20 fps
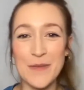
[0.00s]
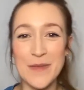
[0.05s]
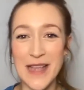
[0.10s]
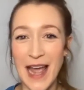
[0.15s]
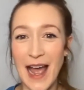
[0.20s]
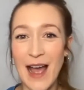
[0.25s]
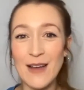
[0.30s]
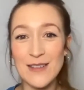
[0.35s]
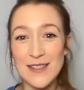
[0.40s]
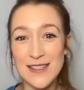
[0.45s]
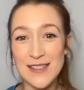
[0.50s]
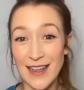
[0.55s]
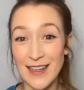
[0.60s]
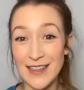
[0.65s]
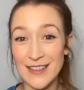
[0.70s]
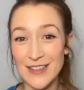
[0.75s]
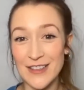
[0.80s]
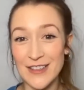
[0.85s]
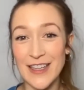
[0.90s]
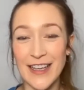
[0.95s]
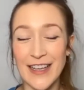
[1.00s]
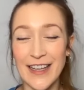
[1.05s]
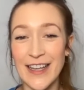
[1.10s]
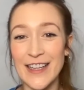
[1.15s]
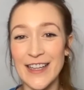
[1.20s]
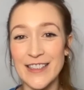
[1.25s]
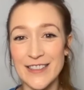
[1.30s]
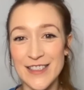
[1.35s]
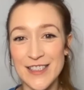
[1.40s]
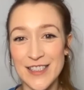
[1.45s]
the outside looking
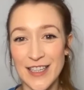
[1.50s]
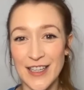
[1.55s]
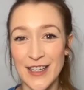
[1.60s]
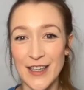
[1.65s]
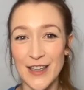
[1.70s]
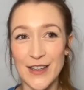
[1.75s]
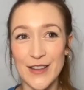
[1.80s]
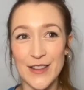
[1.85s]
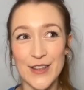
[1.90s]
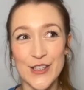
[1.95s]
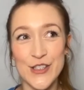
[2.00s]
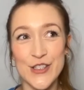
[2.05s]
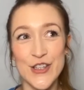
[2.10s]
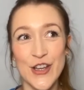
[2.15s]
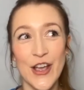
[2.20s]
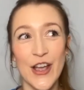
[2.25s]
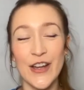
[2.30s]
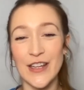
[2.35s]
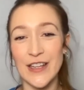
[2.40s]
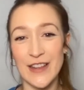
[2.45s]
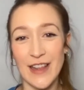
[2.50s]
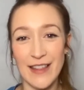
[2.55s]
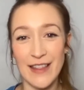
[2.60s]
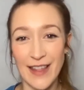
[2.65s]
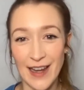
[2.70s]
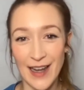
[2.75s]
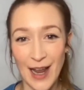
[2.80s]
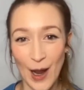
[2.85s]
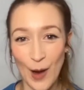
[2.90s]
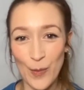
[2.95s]
into the journey that
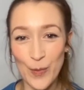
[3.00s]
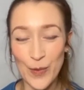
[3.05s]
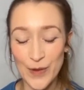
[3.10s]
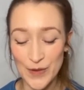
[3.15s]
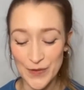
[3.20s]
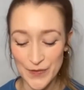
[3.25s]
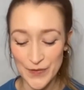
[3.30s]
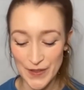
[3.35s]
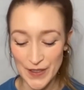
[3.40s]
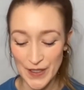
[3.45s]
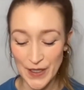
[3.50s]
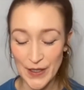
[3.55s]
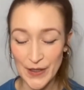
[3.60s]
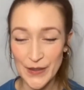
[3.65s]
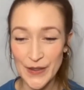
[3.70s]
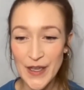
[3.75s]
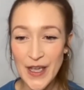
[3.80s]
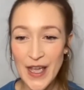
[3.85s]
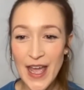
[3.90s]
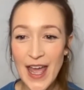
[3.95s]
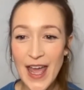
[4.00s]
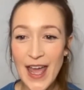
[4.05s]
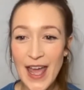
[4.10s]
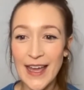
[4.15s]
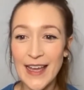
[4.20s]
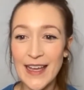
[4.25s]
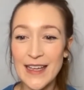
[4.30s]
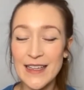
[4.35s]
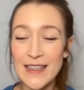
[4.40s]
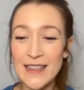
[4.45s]
then happened for you,
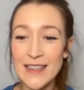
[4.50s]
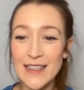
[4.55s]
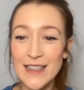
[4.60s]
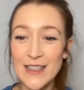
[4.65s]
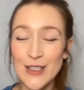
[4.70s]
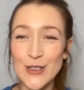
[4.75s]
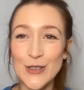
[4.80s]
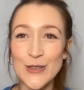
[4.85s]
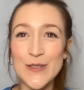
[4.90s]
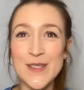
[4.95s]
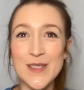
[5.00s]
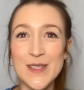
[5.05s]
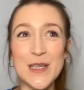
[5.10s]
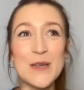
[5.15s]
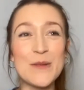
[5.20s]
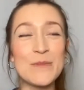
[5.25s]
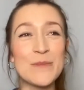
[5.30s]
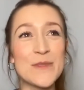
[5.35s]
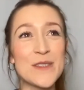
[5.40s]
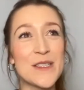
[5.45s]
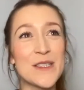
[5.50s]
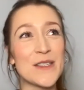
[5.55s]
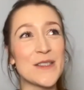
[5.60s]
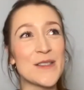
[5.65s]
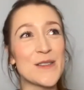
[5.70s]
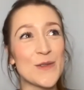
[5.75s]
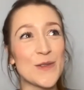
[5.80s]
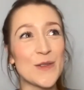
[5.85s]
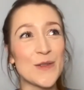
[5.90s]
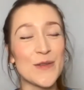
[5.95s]
you seem to
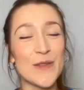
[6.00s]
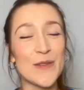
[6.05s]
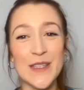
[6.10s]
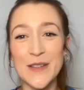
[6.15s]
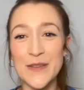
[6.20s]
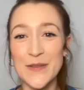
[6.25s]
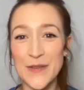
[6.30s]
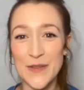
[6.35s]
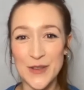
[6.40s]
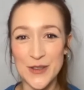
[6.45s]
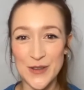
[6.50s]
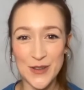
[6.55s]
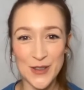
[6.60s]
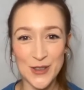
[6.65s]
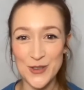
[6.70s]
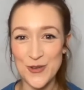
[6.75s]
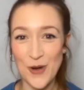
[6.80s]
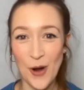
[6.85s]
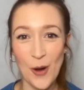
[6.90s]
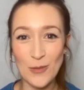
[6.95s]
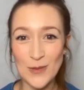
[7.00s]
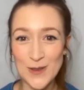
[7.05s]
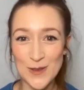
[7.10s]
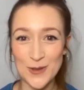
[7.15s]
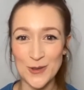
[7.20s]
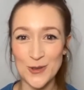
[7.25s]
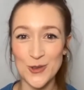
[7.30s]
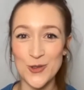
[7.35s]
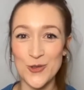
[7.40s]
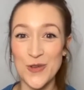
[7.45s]
sort of live the drama
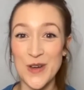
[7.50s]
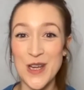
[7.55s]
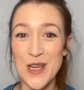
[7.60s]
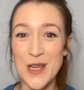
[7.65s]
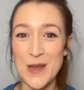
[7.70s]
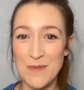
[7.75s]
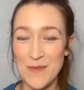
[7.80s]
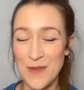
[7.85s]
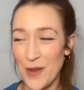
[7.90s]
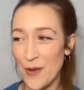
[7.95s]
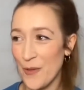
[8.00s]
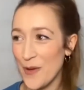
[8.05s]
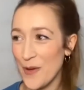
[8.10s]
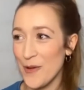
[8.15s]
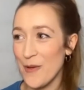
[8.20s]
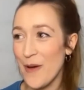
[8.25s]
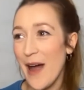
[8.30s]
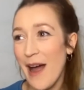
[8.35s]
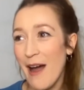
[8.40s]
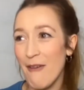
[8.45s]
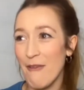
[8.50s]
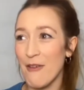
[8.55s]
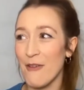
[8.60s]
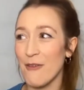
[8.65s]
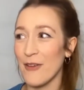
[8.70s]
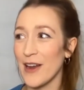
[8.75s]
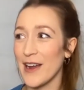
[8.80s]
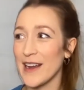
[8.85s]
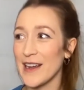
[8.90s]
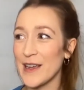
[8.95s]
school dream that we all have
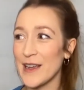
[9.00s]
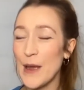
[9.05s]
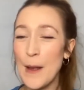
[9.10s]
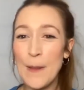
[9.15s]
of, like,